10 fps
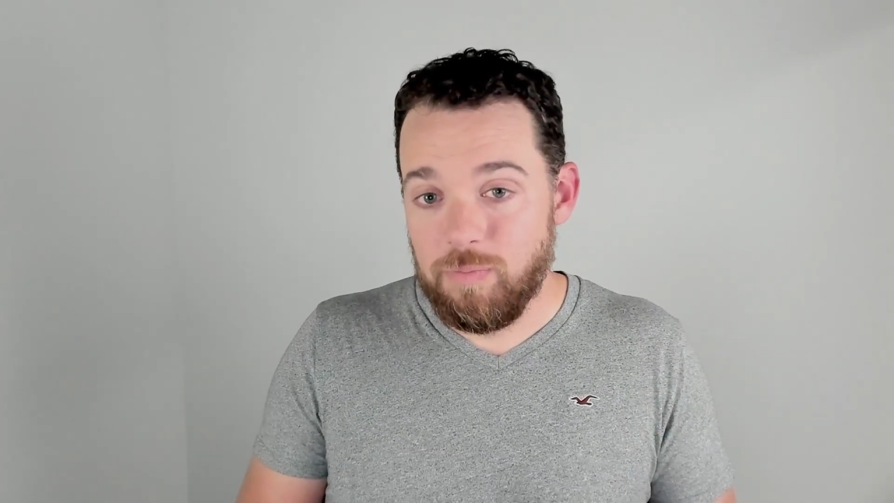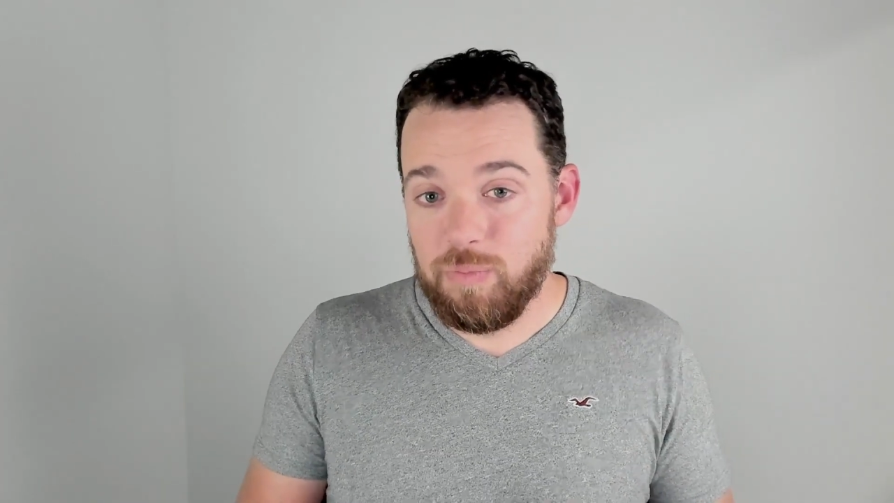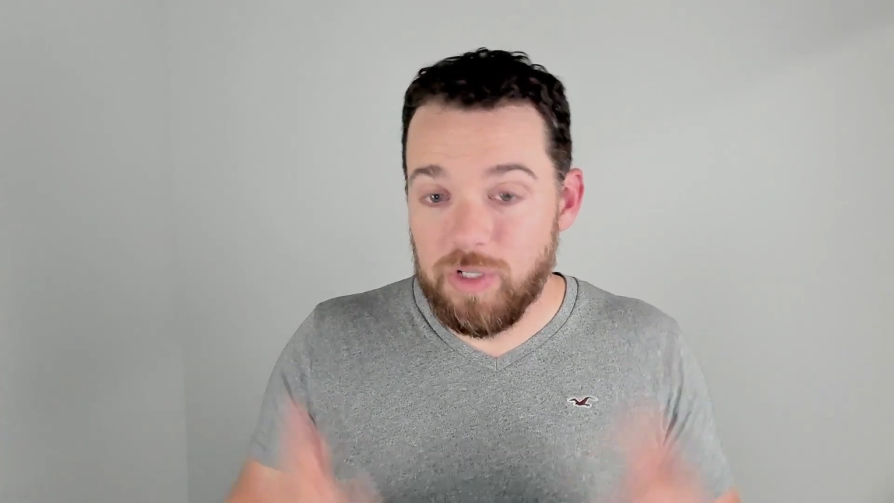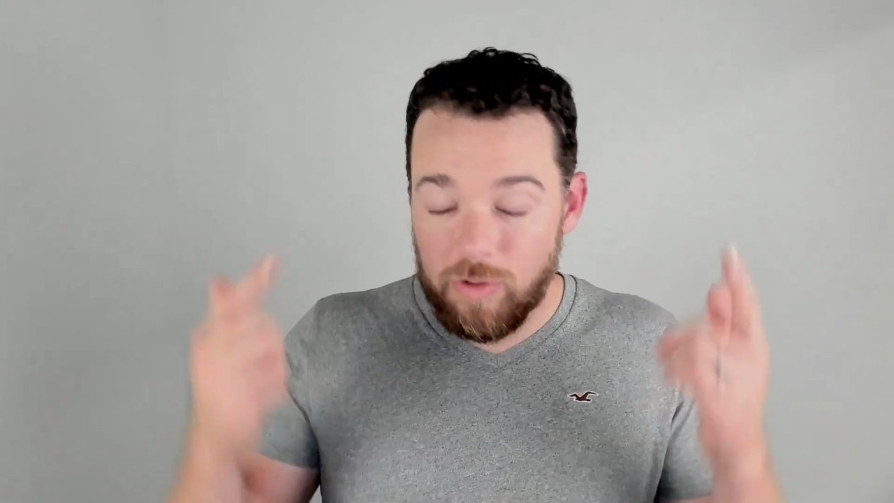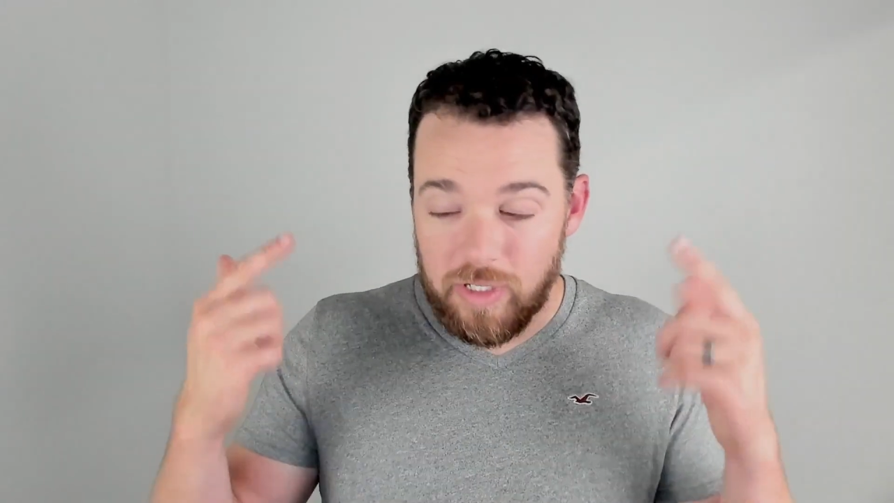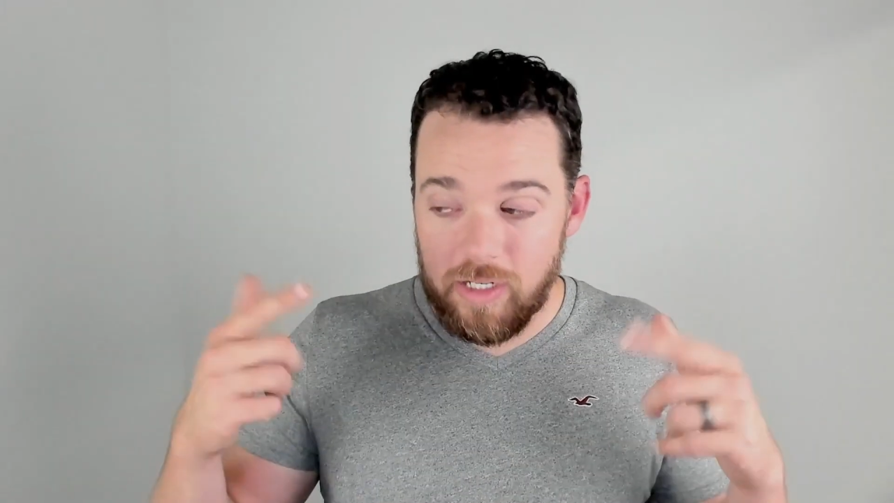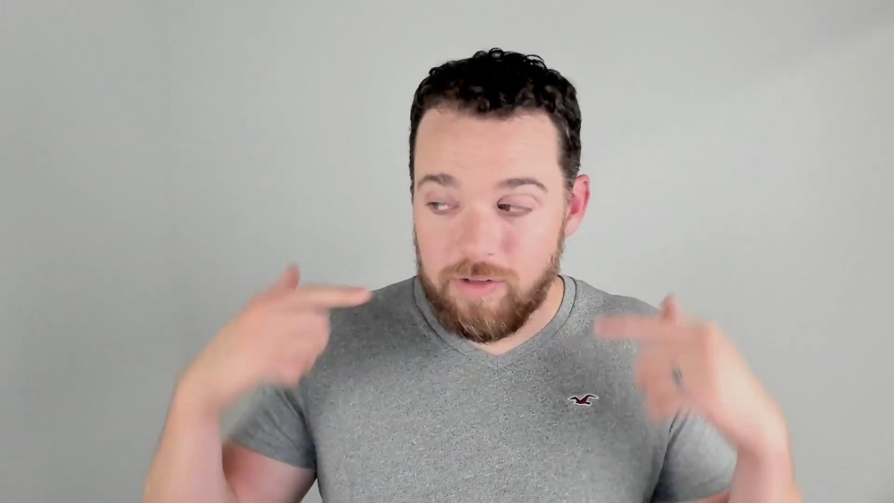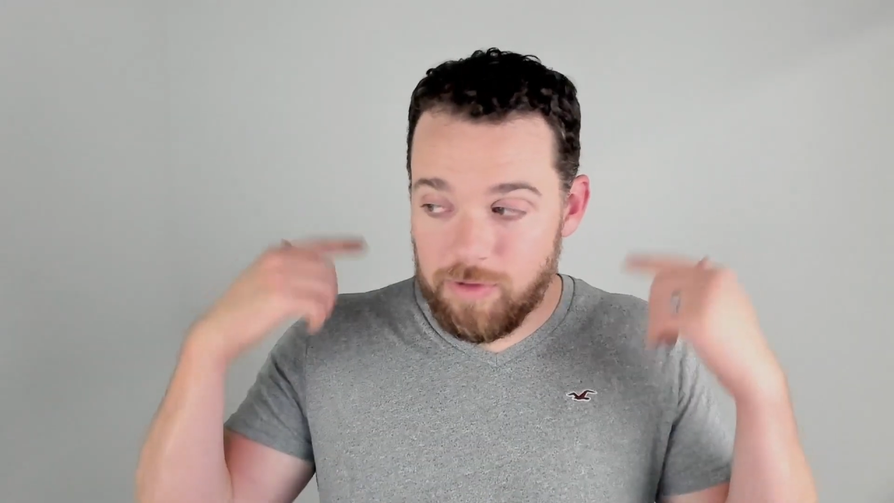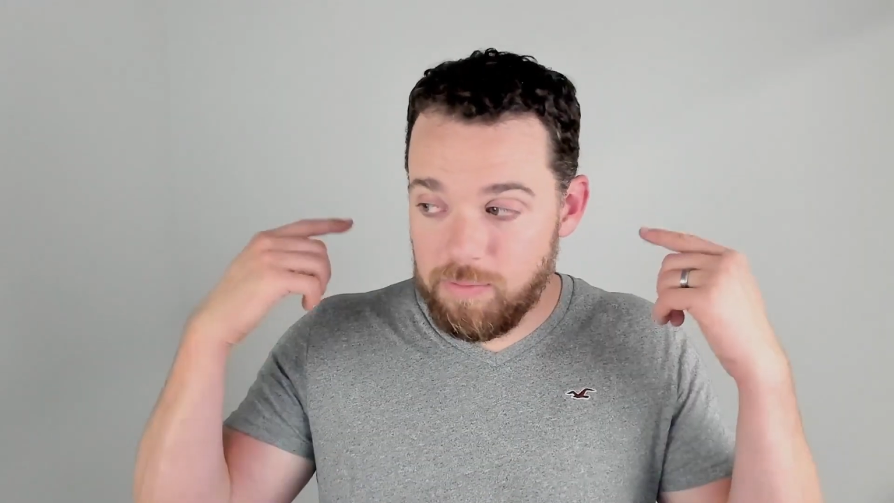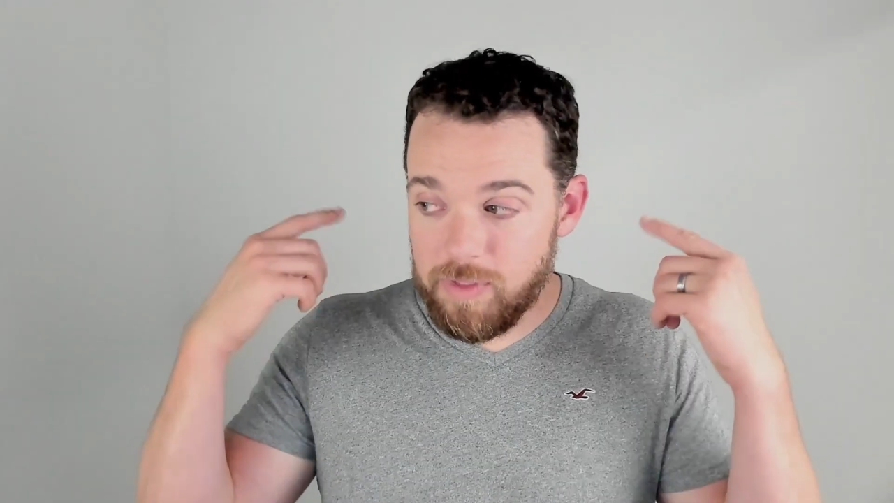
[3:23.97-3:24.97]
bring you clarity
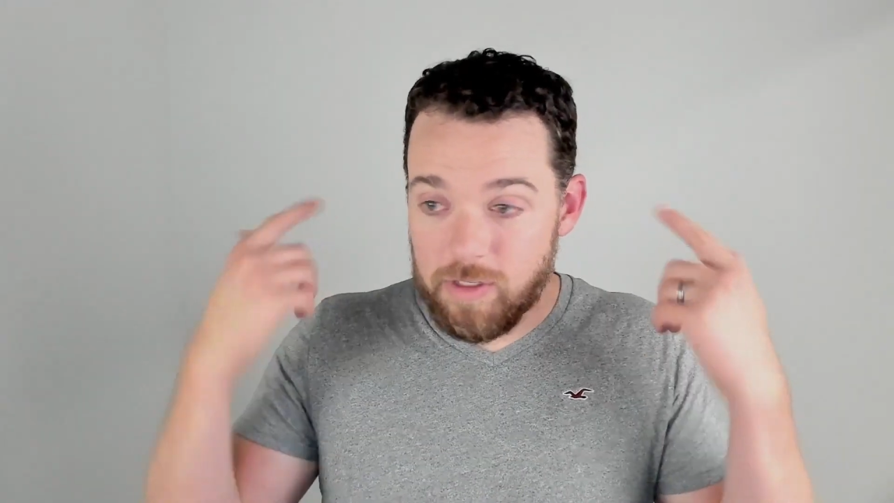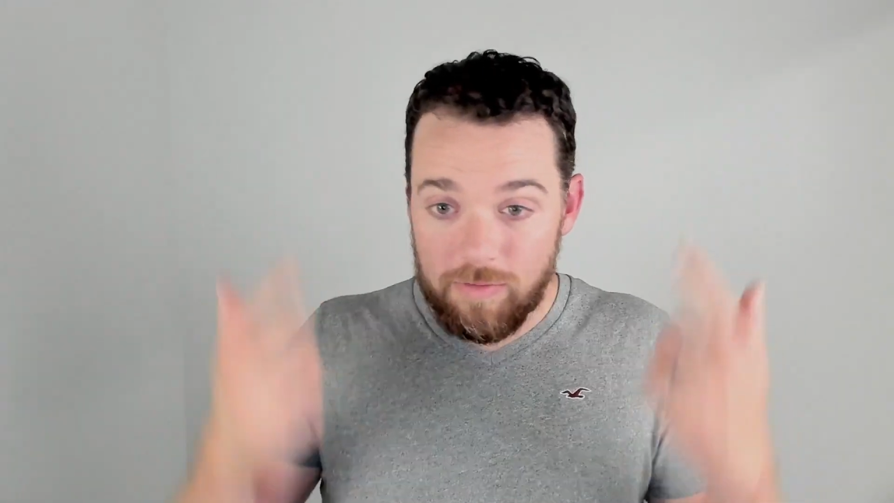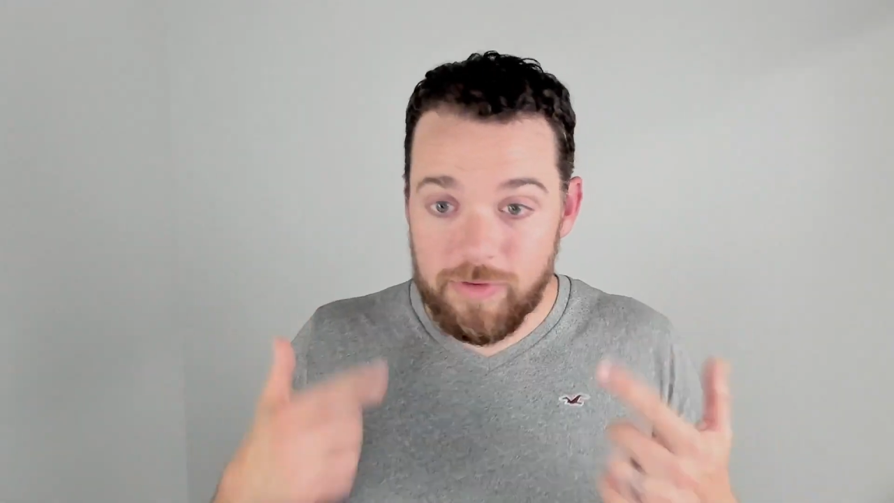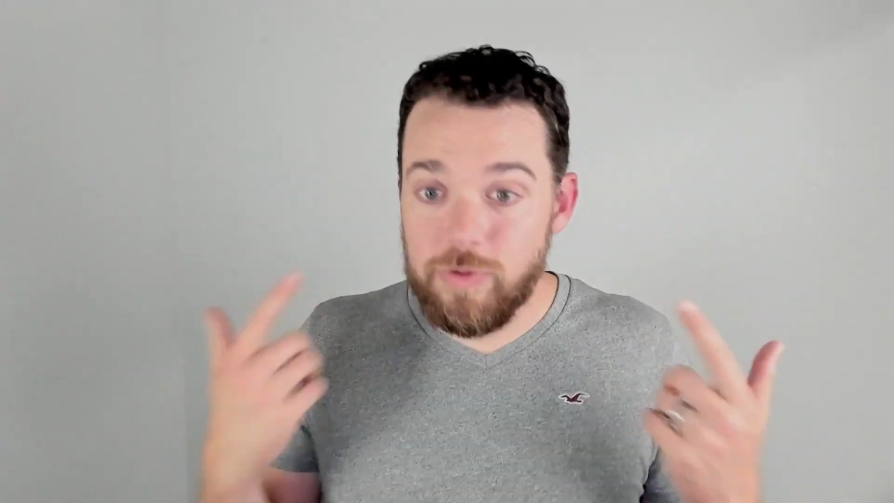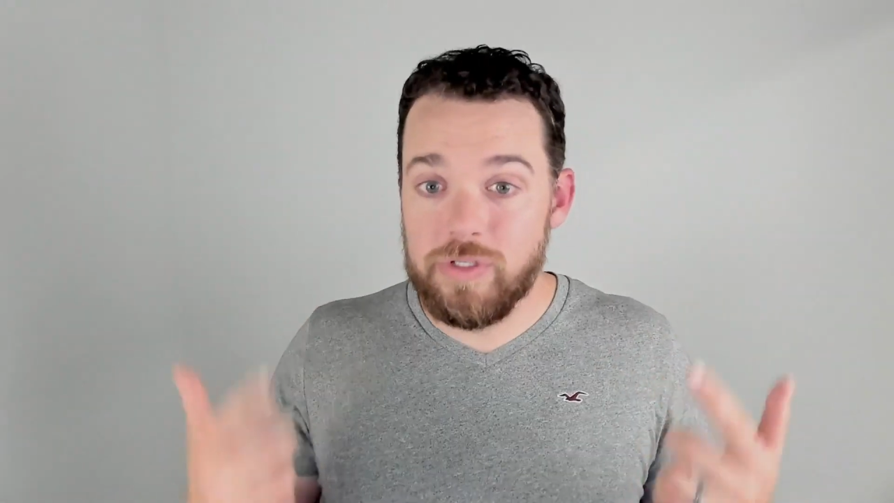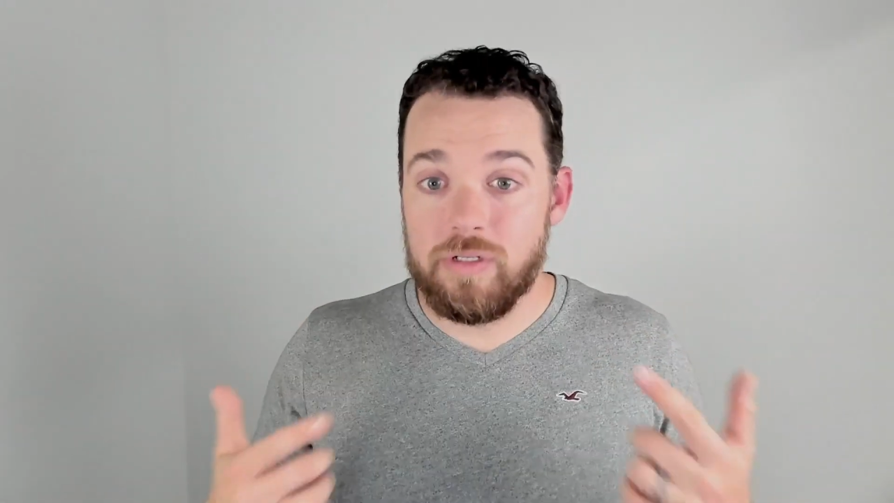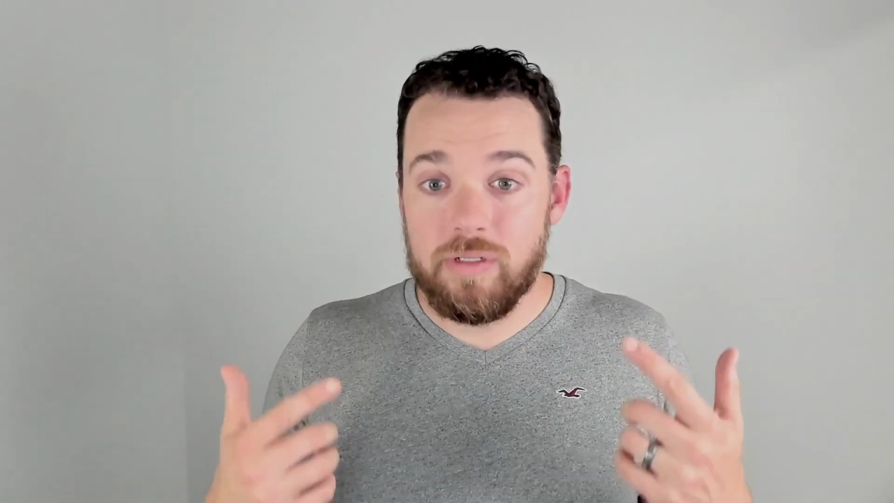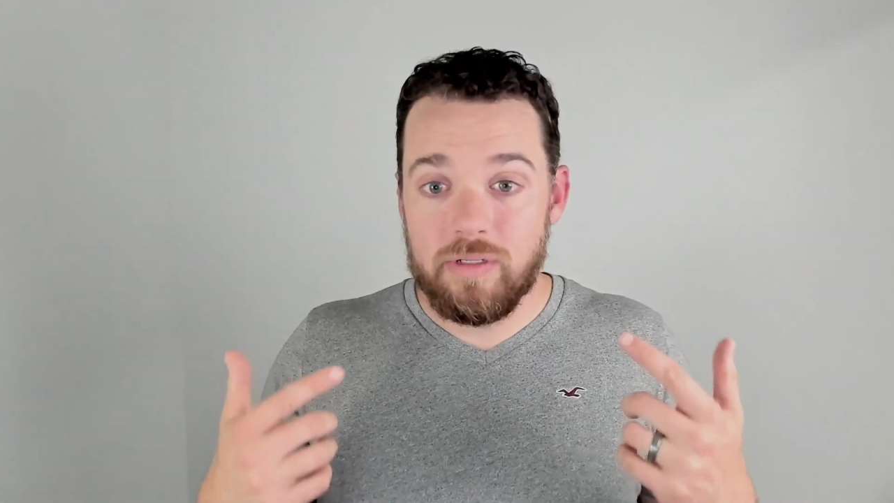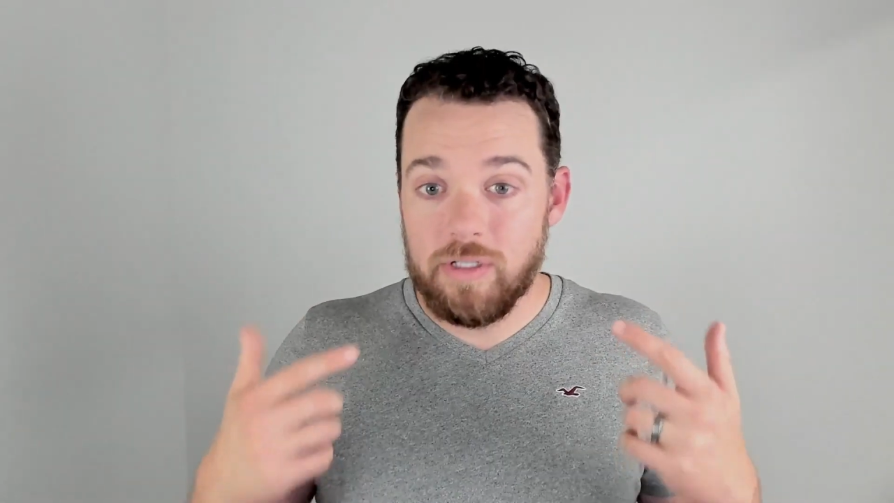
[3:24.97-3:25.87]
from the confusion